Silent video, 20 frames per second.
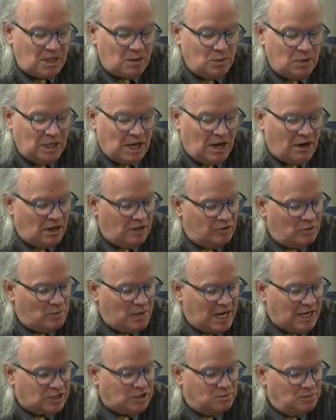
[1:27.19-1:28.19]
We now have a
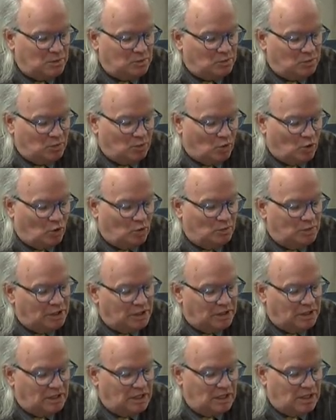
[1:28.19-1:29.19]
maximum
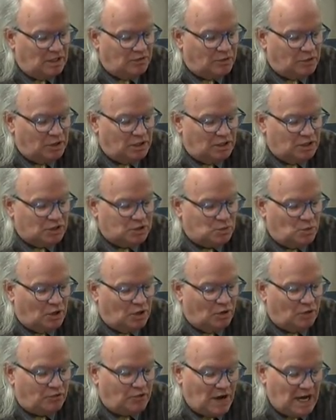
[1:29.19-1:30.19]
enrollment for English
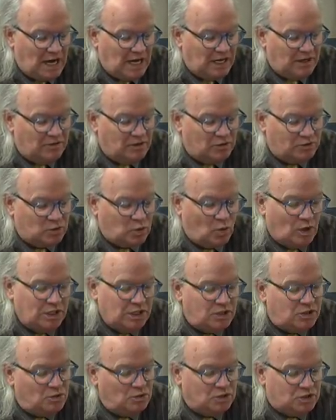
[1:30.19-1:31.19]
105 of
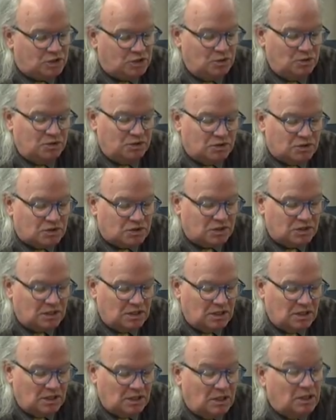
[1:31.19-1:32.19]
22 students.
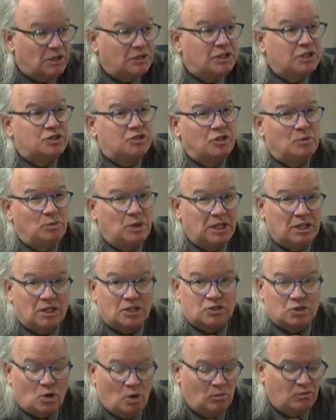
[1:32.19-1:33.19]
This should make
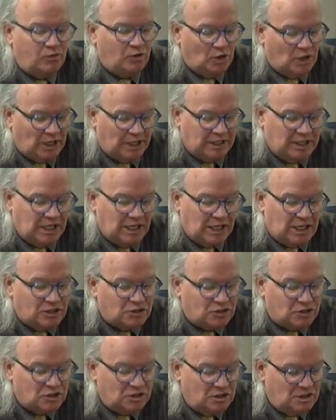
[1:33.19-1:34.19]
us hopeful, I
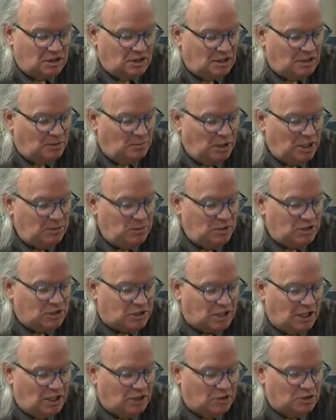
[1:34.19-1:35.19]
guess. Maybe the
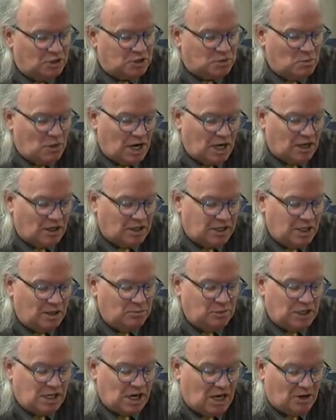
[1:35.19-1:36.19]
Tailoress model
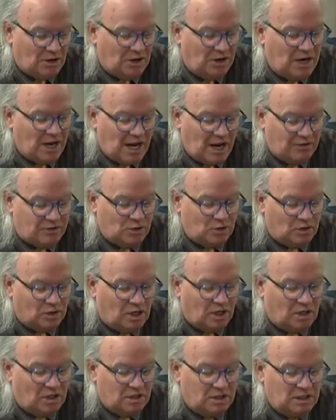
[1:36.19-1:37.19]
can be countered after
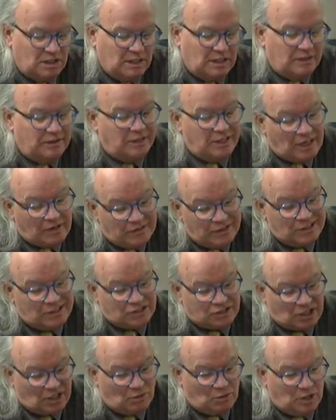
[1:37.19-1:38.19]
all. The
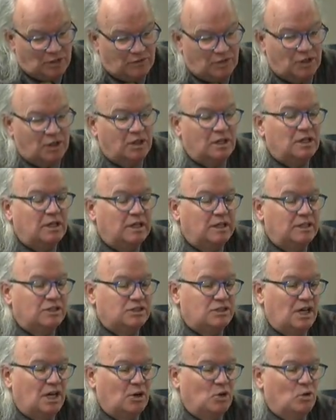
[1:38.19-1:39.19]
evidence, however,
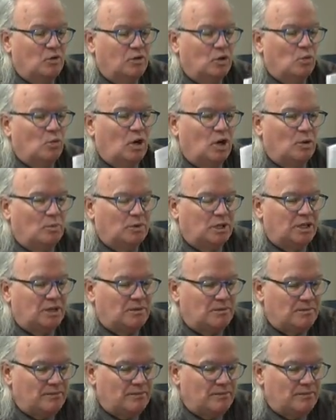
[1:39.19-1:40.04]
is not overwhelming.